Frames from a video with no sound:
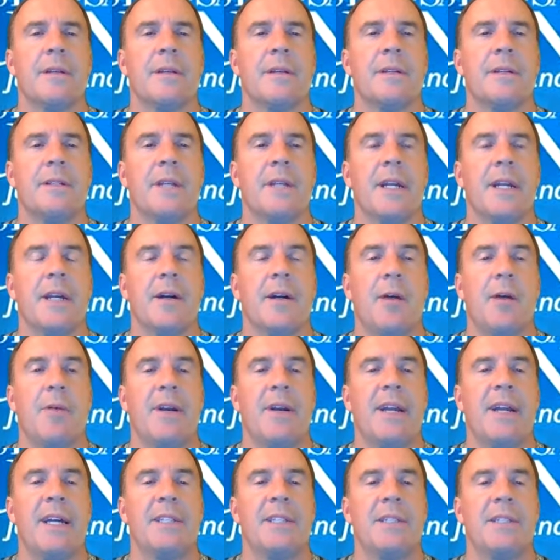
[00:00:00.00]
Jenna, I
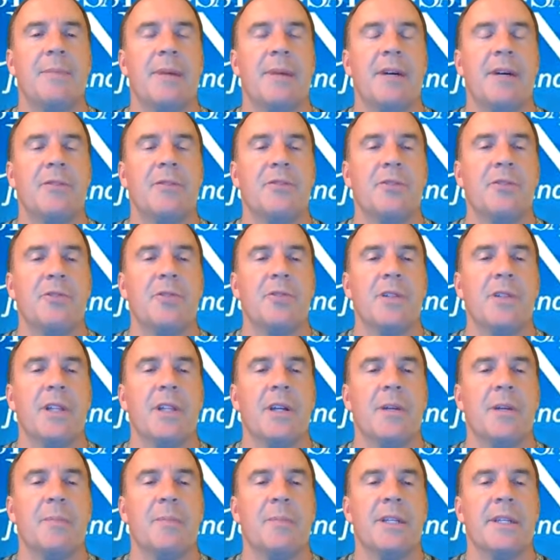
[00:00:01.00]
want to ask you about Jewel a
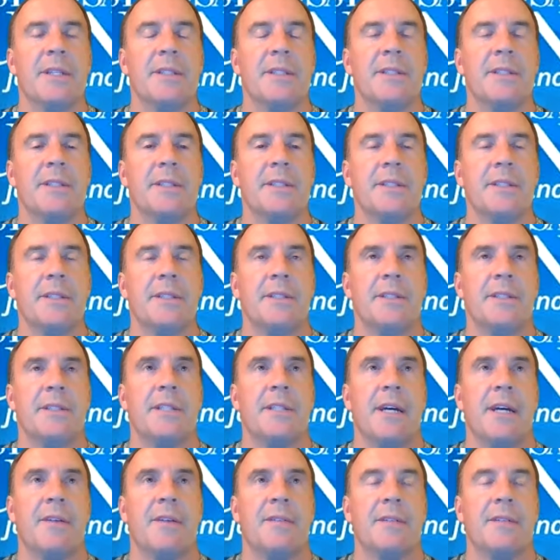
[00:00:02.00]
little bit.
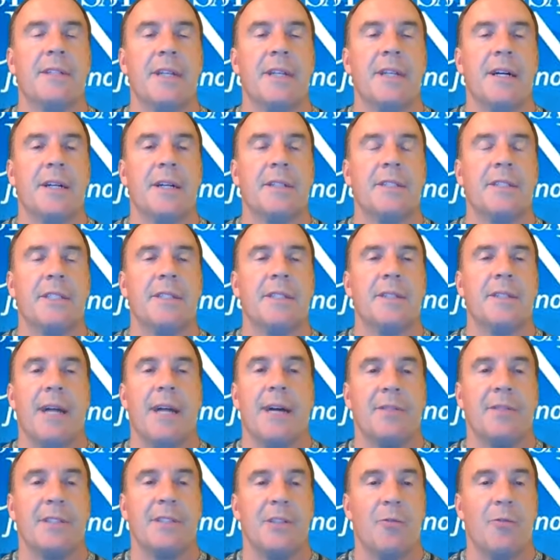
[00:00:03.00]
She's
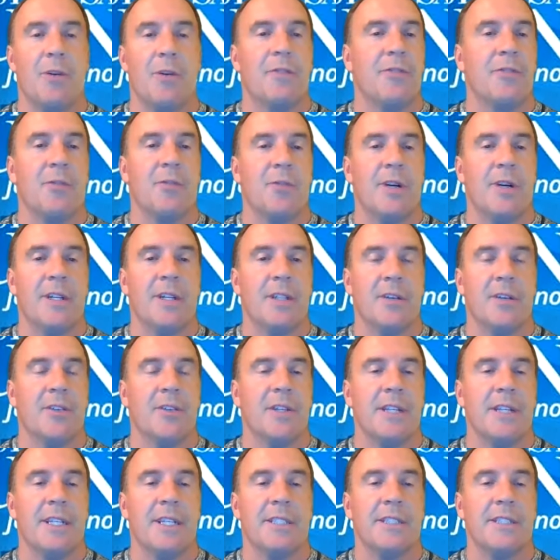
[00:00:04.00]
obviously one for one
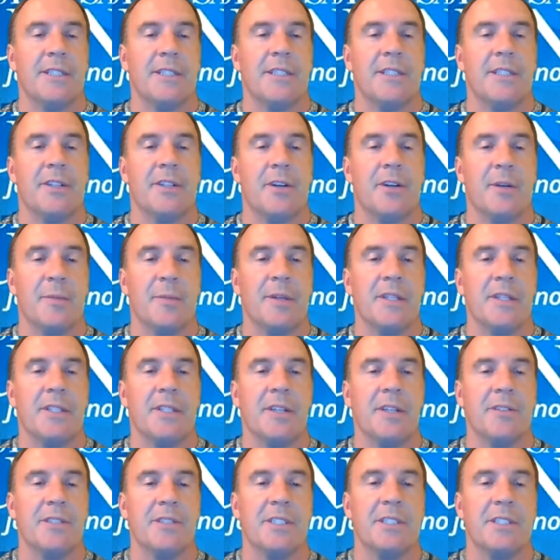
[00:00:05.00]
going to the ACC tournament,
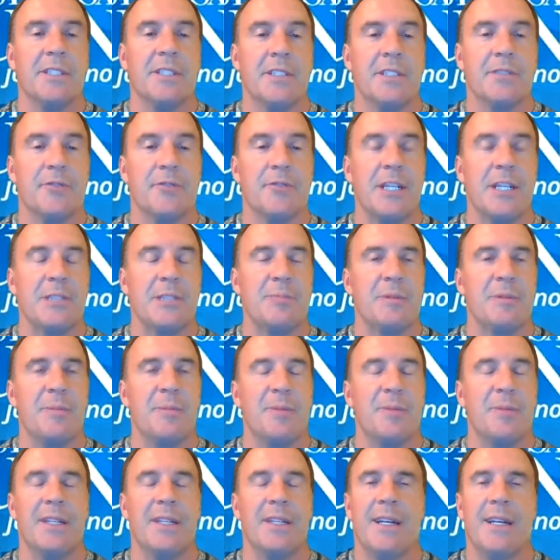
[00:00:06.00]
you know, since she's a freshman.
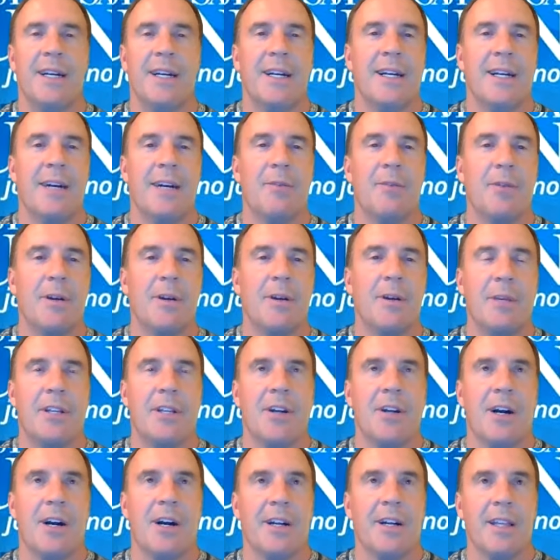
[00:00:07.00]
But we
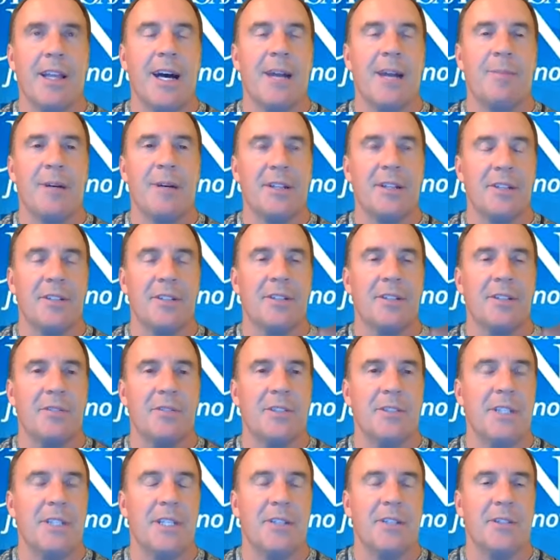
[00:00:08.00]
talk a lot about your two
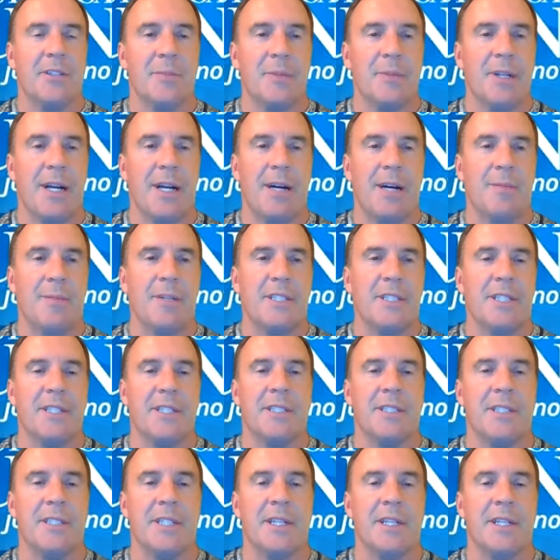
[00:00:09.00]
seniors, but how much
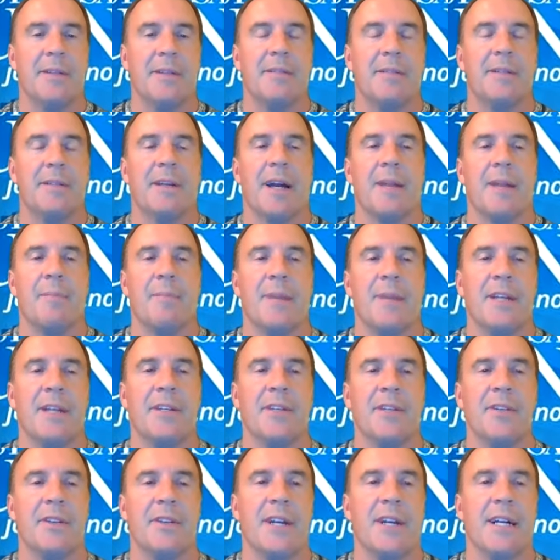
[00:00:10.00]
has she kind of
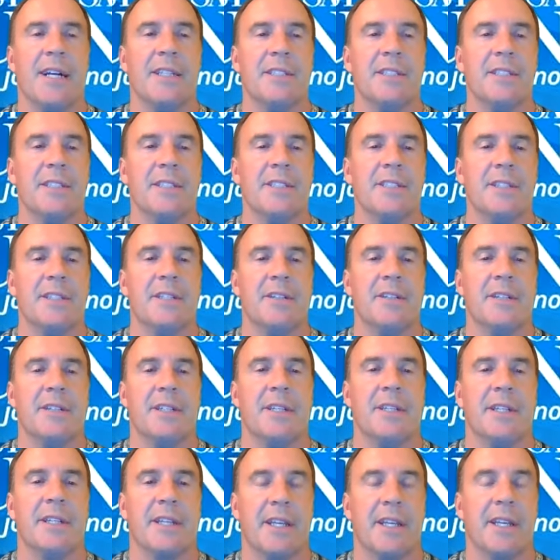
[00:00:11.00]
meant to you guys this year
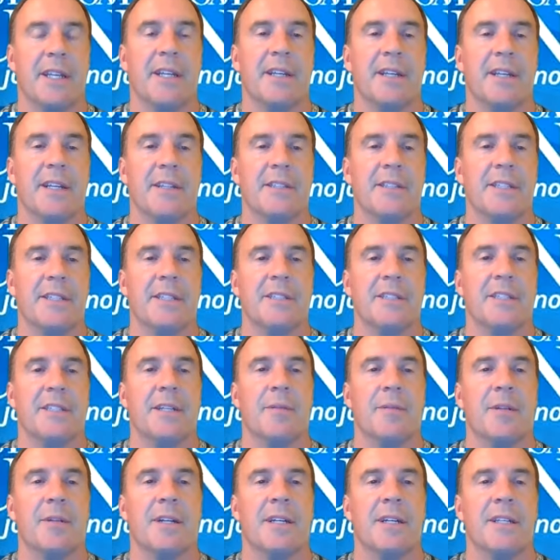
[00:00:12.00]
in getting to this
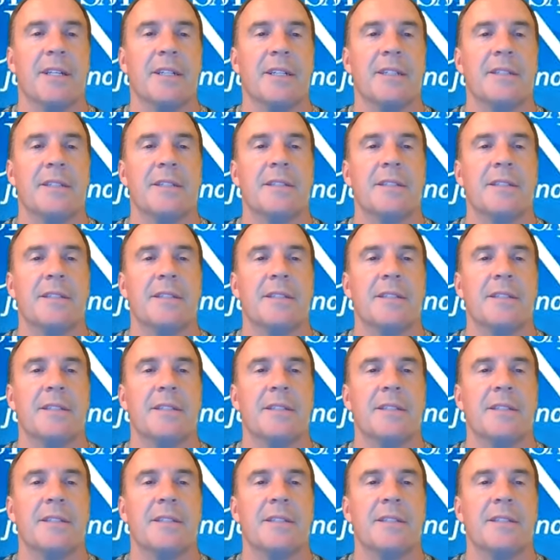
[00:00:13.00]
NCAA?